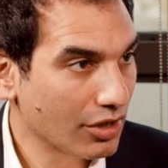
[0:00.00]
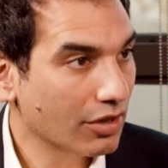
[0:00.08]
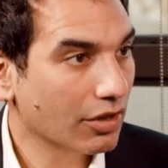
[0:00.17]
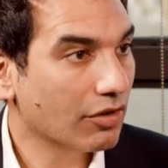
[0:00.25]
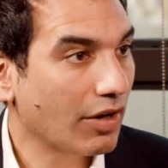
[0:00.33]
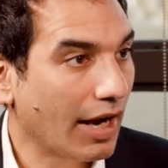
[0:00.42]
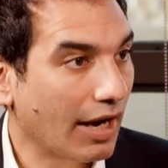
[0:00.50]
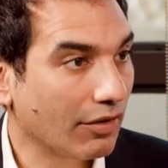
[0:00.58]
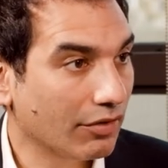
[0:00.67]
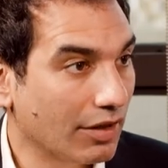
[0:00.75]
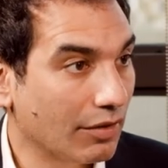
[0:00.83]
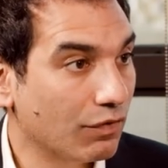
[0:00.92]
in the
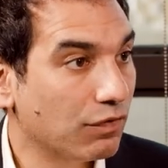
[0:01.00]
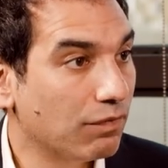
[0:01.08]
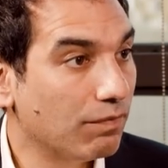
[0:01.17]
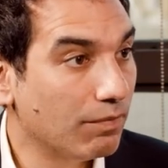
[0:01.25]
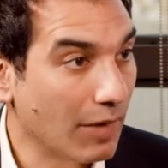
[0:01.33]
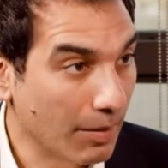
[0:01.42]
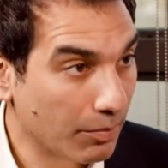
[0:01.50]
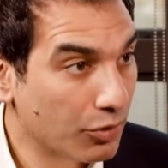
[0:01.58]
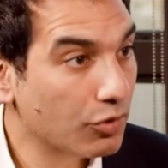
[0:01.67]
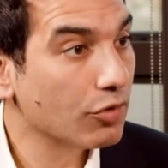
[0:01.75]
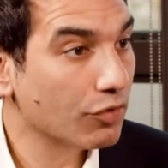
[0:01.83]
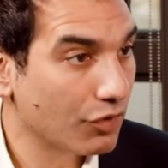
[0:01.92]
ground that yeah.
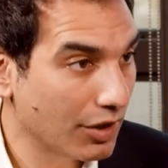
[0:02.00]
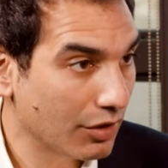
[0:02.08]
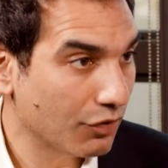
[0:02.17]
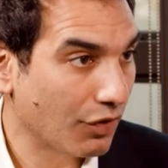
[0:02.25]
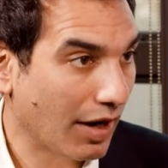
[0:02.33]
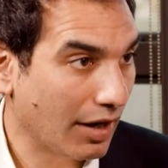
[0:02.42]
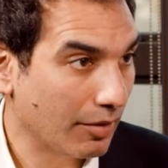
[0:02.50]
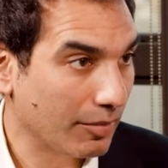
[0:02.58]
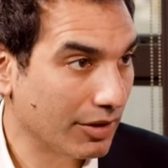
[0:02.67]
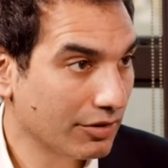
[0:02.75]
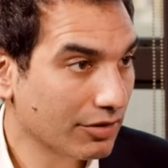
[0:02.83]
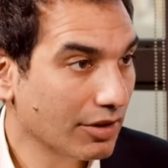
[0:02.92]
improve the
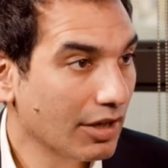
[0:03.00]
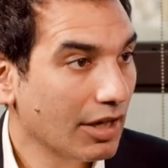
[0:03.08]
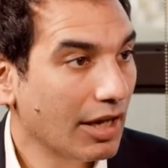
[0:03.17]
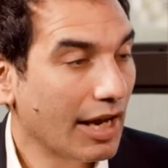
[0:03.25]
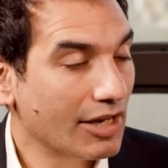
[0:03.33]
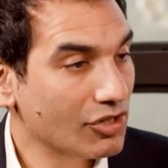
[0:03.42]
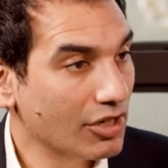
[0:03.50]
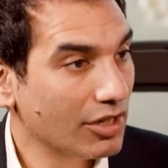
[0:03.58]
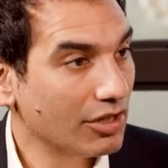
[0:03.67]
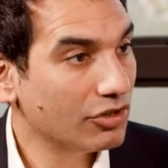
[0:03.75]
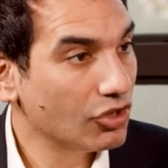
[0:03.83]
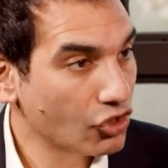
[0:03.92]
environment as an
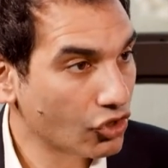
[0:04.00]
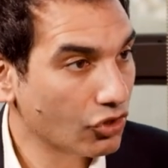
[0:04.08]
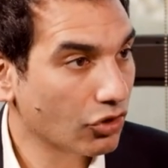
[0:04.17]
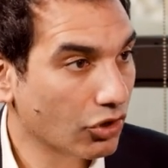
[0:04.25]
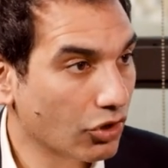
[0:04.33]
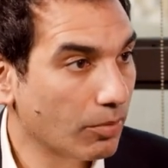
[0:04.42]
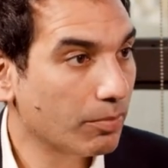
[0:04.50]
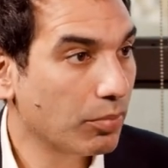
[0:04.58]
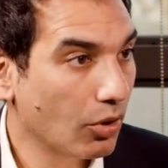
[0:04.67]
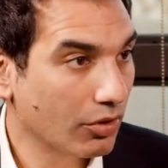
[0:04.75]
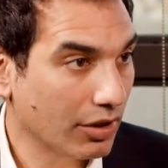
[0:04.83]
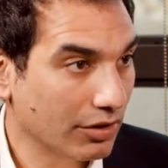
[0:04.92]
additional
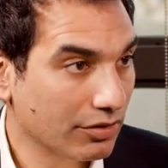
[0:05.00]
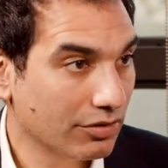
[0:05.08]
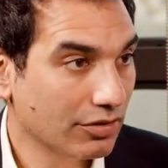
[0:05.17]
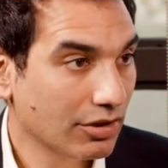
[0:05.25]
component